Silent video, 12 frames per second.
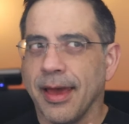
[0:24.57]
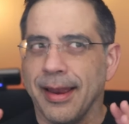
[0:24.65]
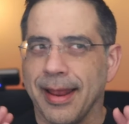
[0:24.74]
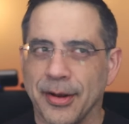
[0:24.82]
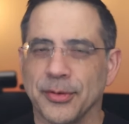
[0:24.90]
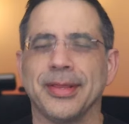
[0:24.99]

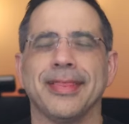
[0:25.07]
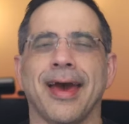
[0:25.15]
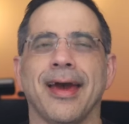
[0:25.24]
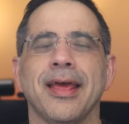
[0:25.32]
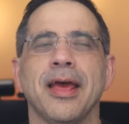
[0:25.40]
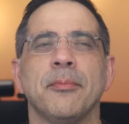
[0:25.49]
And not only
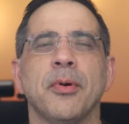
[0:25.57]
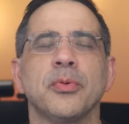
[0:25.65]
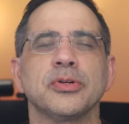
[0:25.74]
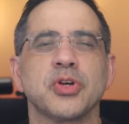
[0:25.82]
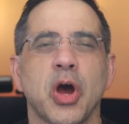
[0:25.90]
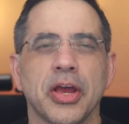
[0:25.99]
that, but
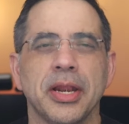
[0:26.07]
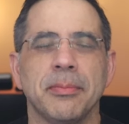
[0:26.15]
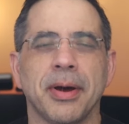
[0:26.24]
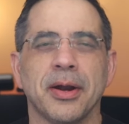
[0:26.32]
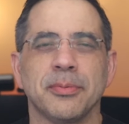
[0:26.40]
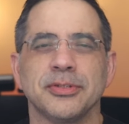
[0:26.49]
we're talking
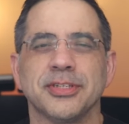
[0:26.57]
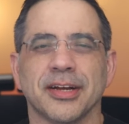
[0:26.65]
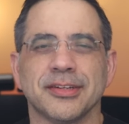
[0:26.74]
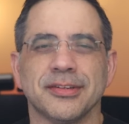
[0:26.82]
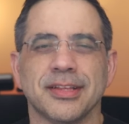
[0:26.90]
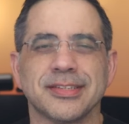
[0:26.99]
about a
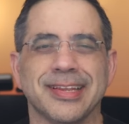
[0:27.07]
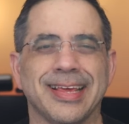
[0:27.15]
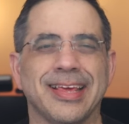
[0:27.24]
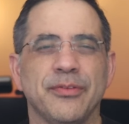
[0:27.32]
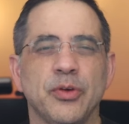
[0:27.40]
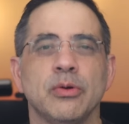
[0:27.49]
projector that's gonna
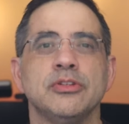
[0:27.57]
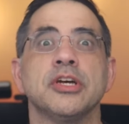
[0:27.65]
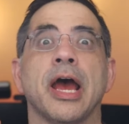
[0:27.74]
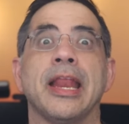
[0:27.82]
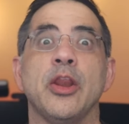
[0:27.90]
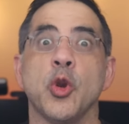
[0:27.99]
give you a
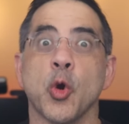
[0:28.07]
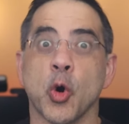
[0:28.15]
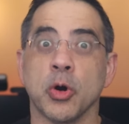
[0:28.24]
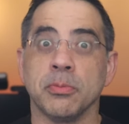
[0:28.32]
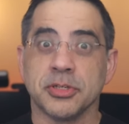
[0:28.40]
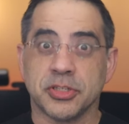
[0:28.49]

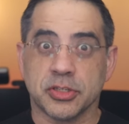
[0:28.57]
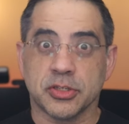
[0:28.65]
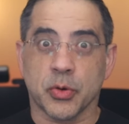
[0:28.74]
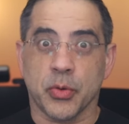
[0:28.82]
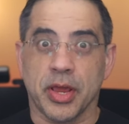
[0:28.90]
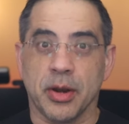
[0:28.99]
ginormous
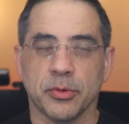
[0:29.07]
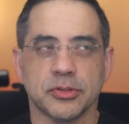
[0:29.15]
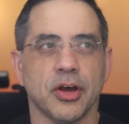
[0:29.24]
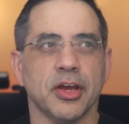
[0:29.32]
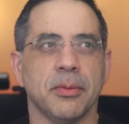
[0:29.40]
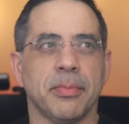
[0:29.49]
screen. We're
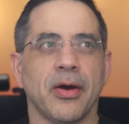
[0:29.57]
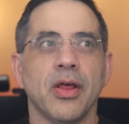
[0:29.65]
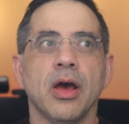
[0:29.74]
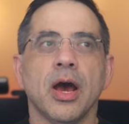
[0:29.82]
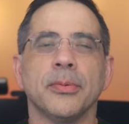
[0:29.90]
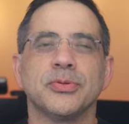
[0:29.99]
talking about
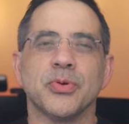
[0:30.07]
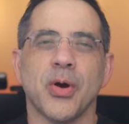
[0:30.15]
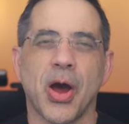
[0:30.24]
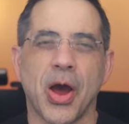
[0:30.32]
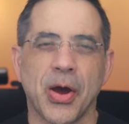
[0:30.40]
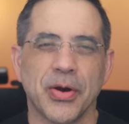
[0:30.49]
up to
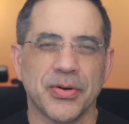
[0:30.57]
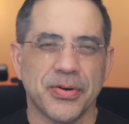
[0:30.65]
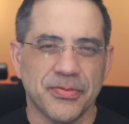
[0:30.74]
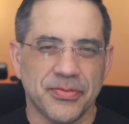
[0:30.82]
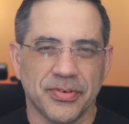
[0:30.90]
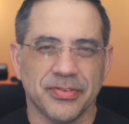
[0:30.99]

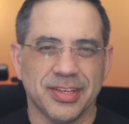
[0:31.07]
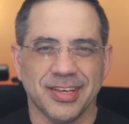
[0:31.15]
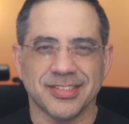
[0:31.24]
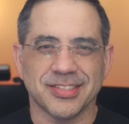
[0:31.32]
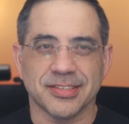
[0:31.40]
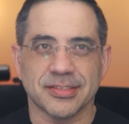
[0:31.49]
150
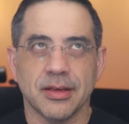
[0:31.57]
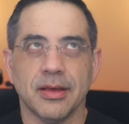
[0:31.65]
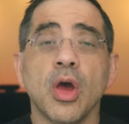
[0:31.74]
inches.